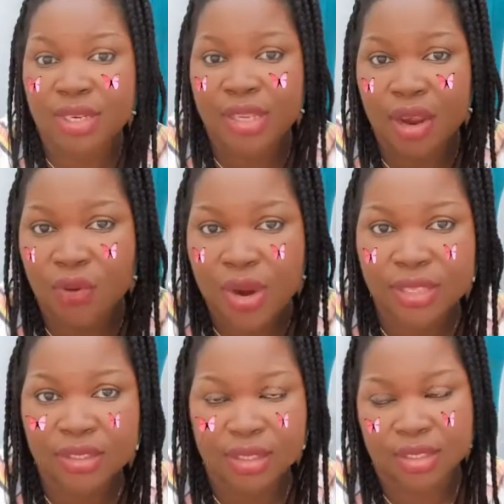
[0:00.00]
their
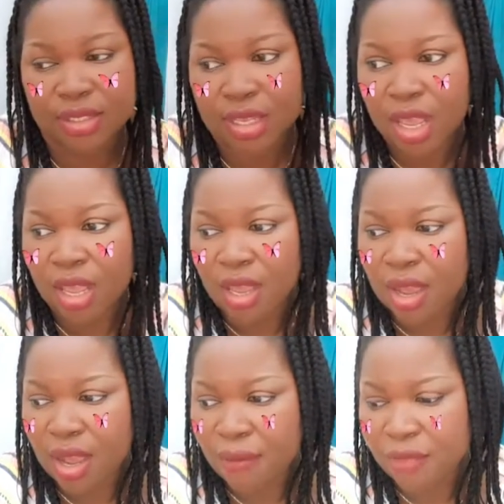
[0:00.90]
questions,
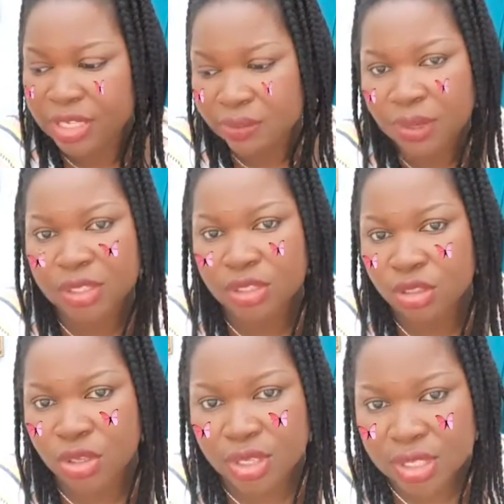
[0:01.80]
responding
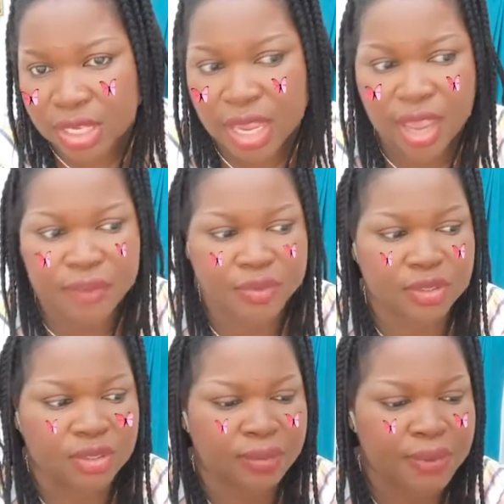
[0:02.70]
to your
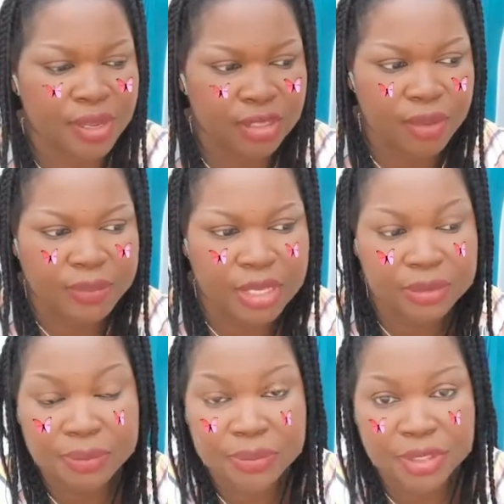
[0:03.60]
DMs, because sometimes
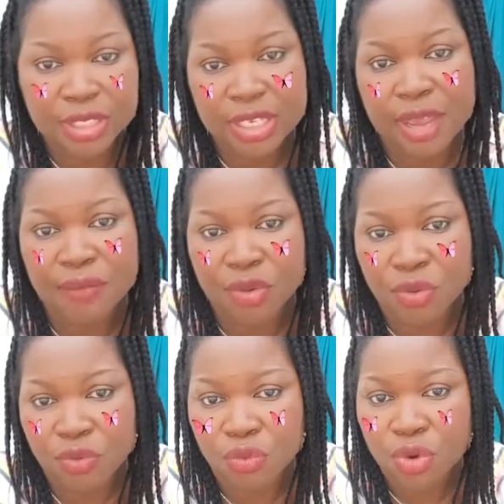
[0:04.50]
people DM
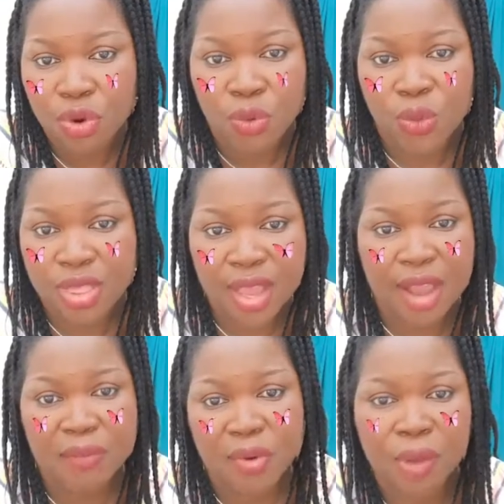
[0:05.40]
you when they
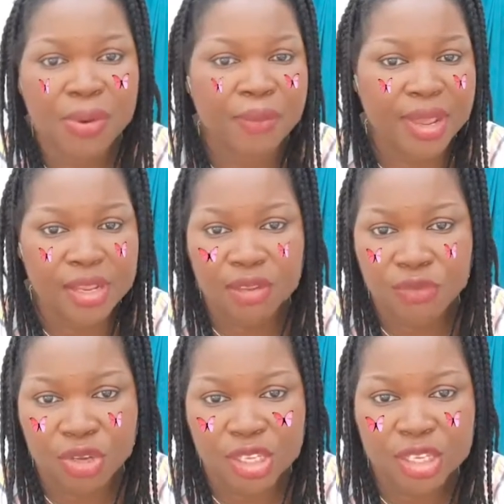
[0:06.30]
have problem, and if
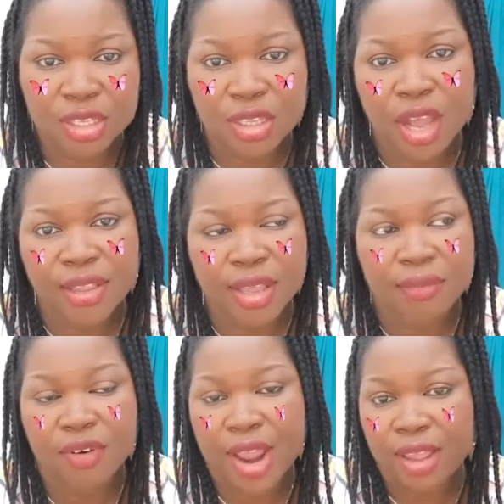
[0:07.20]
you ignore
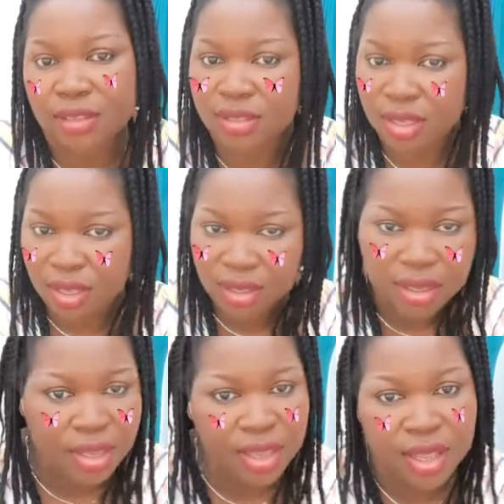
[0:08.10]
them, right? See,
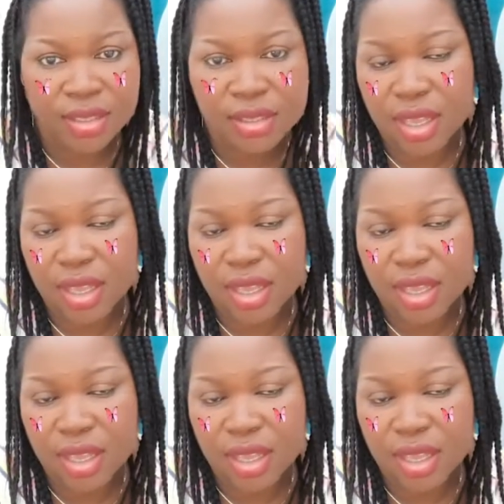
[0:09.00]
it's